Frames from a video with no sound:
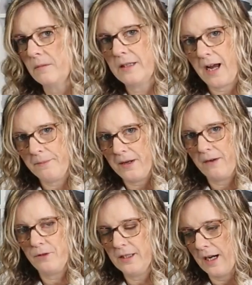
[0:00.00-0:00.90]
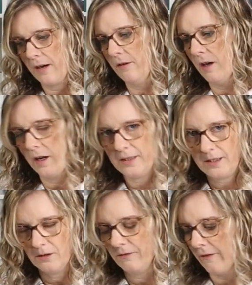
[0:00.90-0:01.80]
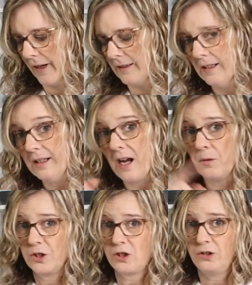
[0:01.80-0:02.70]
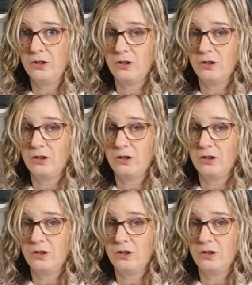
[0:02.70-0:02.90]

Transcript: type everyday iron-on, and you'll find it. I want to show you